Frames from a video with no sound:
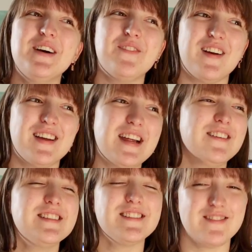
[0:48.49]
But
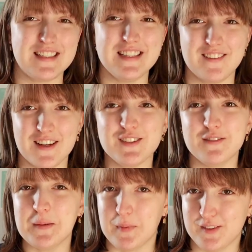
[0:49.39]
I was really
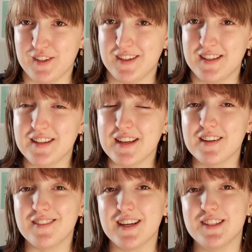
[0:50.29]
aggressively burnt out at the end
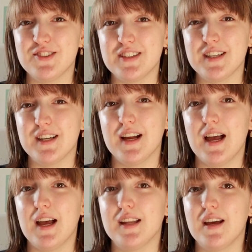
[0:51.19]
of last year
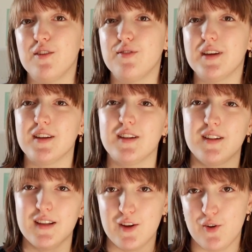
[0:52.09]
and I
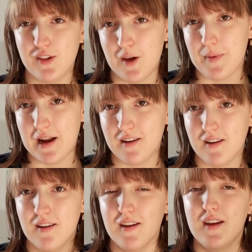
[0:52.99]
feel a whole lot
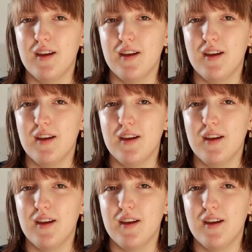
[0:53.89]
better.